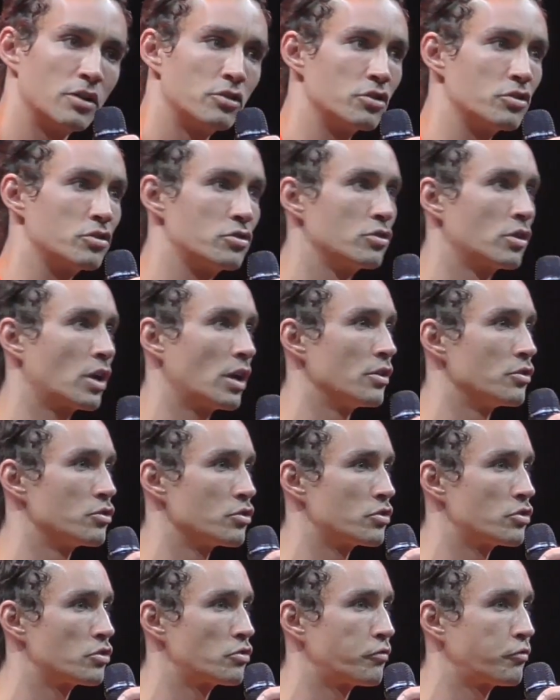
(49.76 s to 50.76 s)
and it just kind of
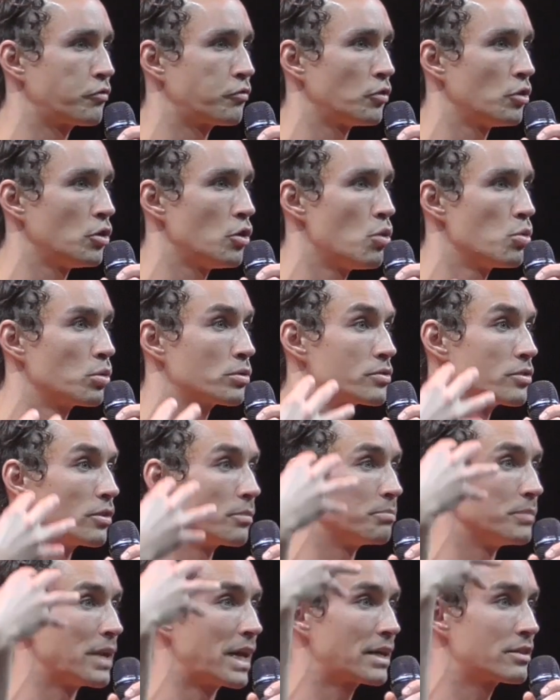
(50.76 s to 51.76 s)
just floats
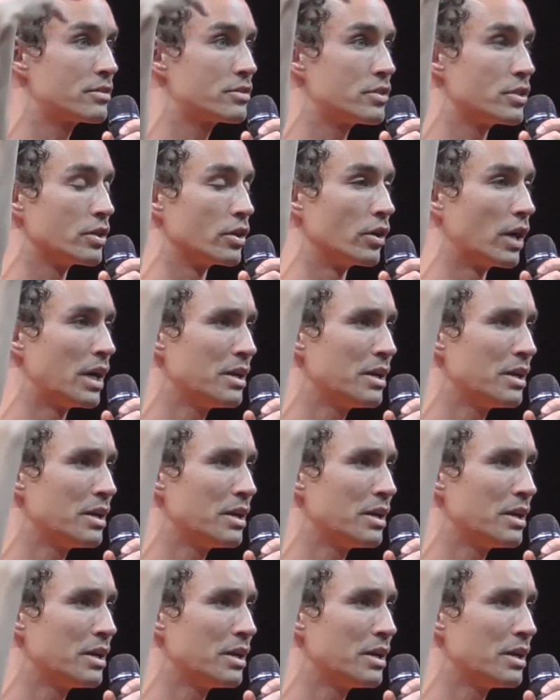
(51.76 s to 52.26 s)
up next to you.